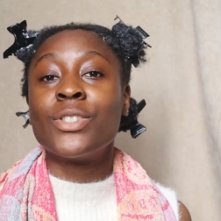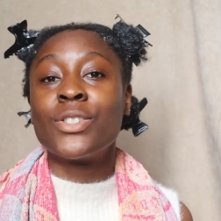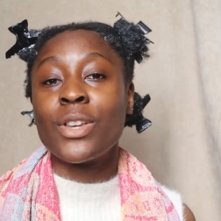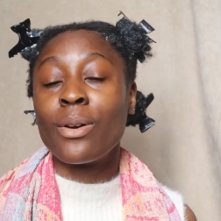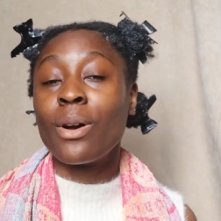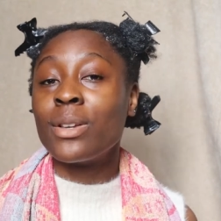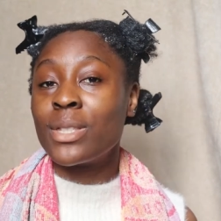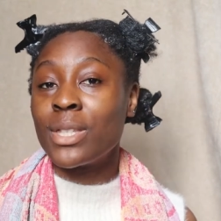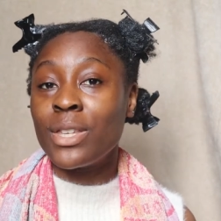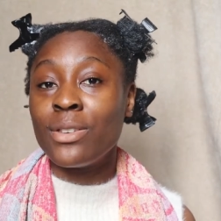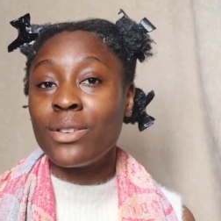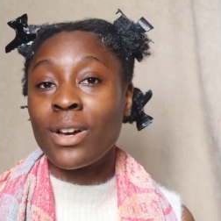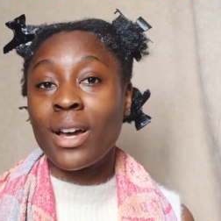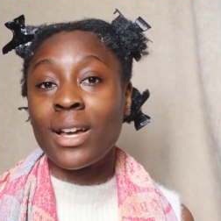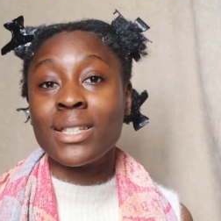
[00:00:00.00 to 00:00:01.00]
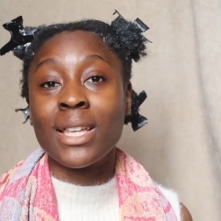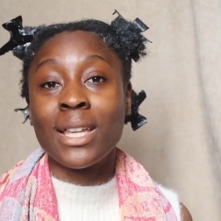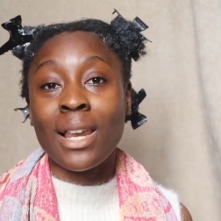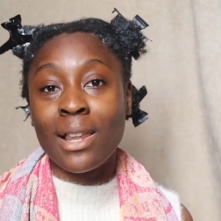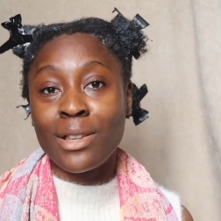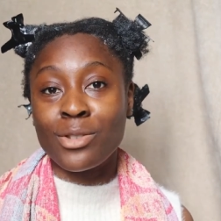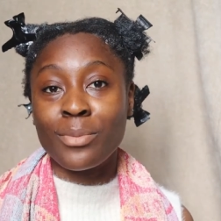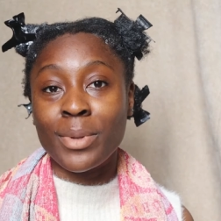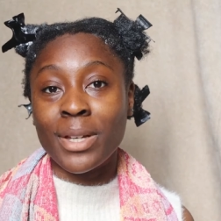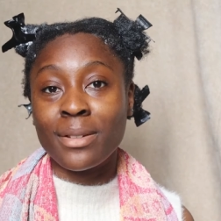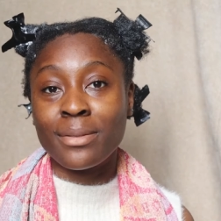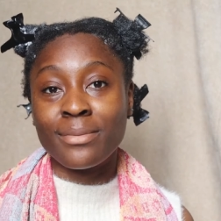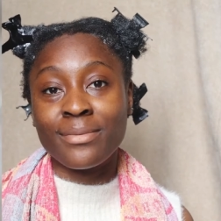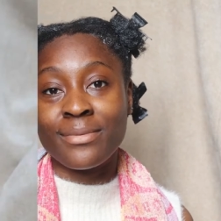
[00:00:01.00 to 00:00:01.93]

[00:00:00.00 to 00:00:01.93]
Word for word: So I'll see you guys in a little bit.